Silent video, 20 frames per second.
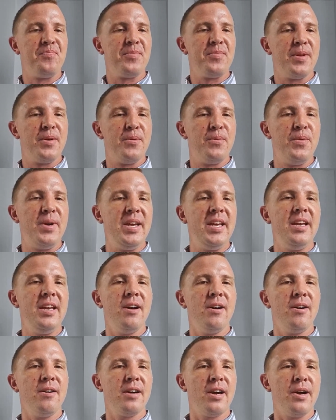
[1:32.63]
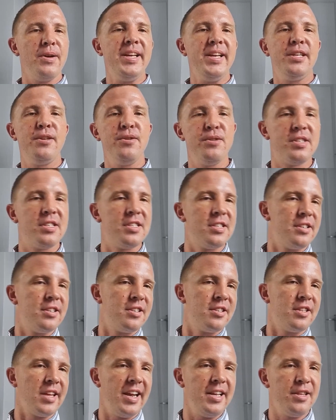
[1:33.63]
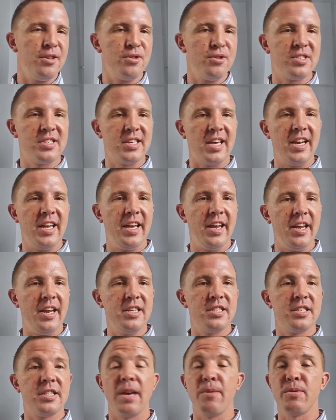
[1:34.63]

We are going straight to Sunny Ridge.